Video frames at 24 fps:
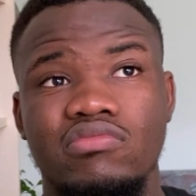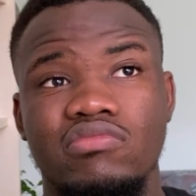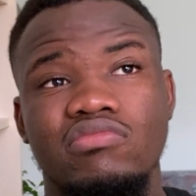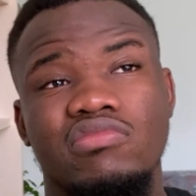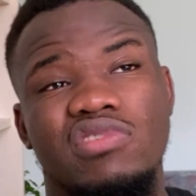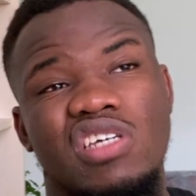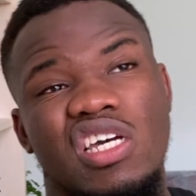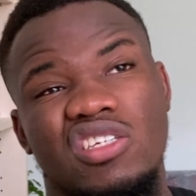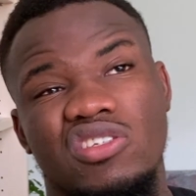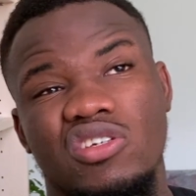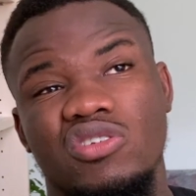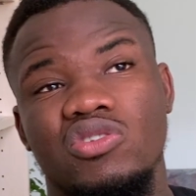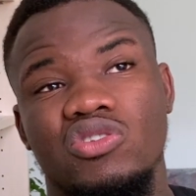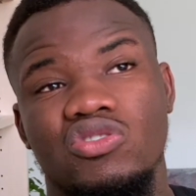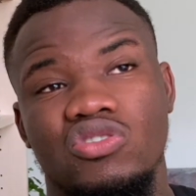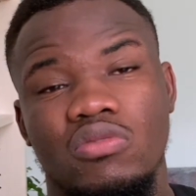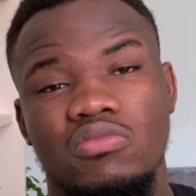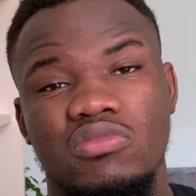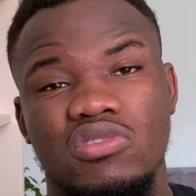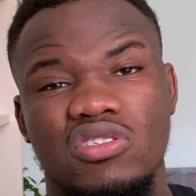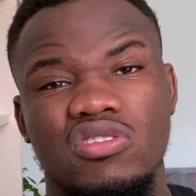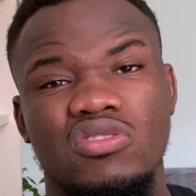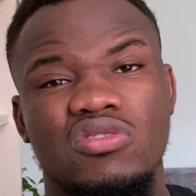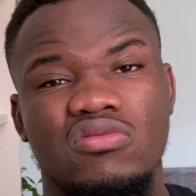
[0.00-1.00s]
that is also
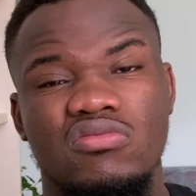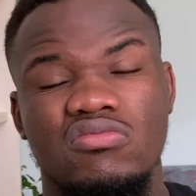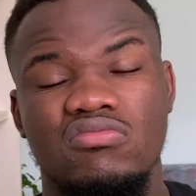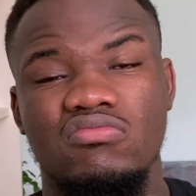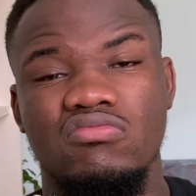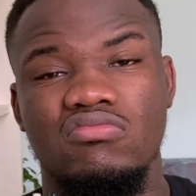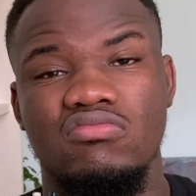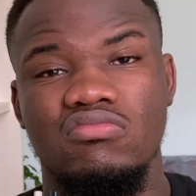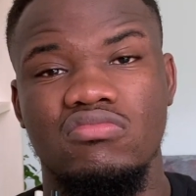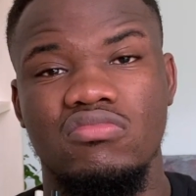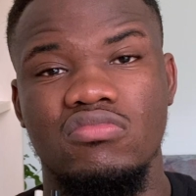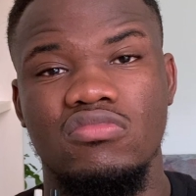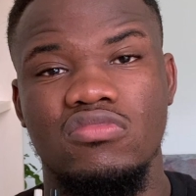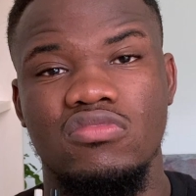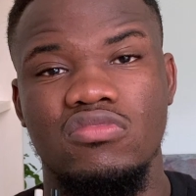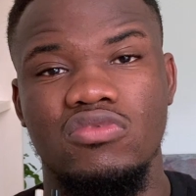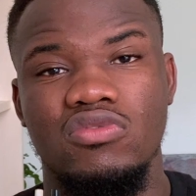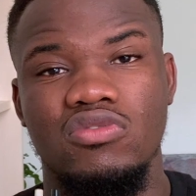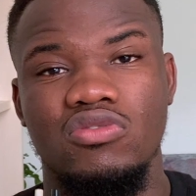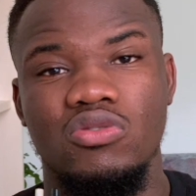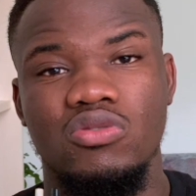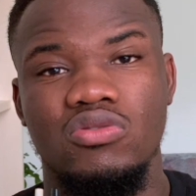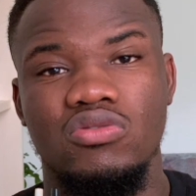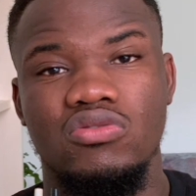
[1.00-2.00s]
something to
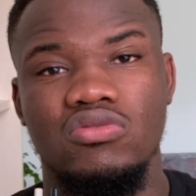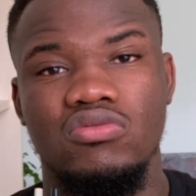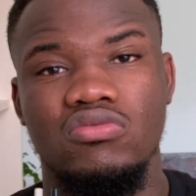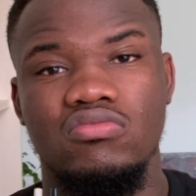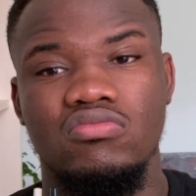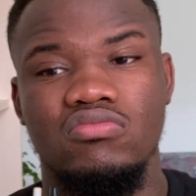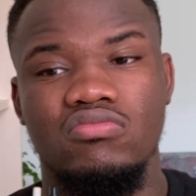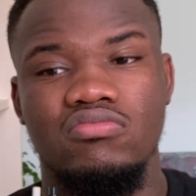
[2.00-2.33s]
note.